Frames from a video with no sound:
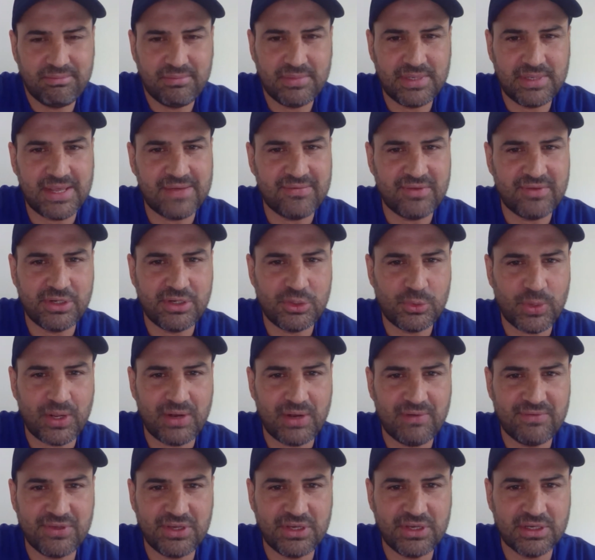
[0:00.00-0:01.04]
11,
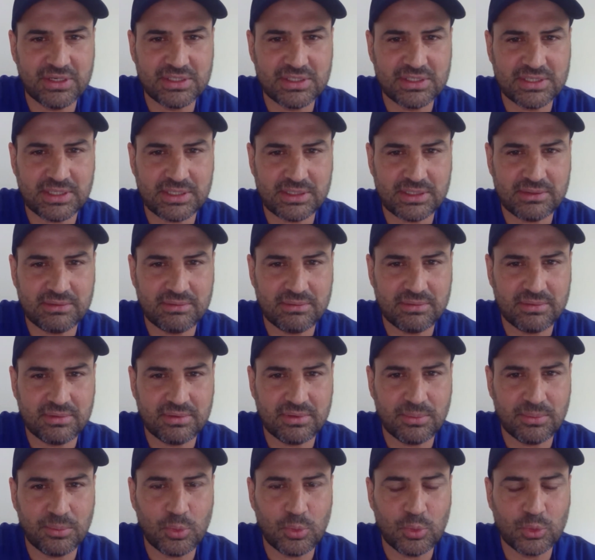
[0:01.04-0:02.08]
12 years at
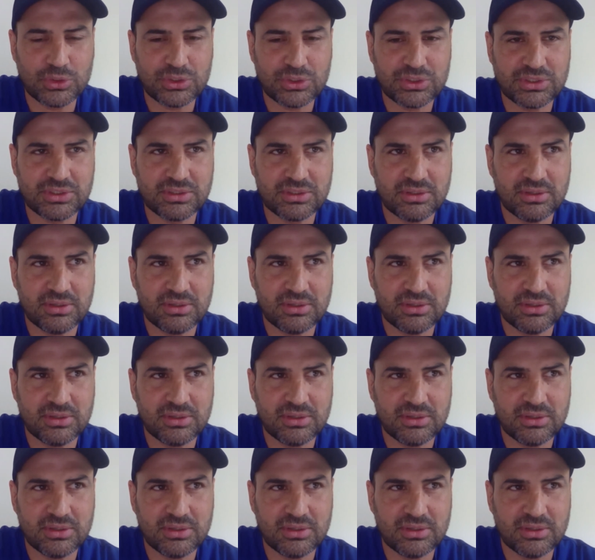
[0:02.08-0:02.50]
the most,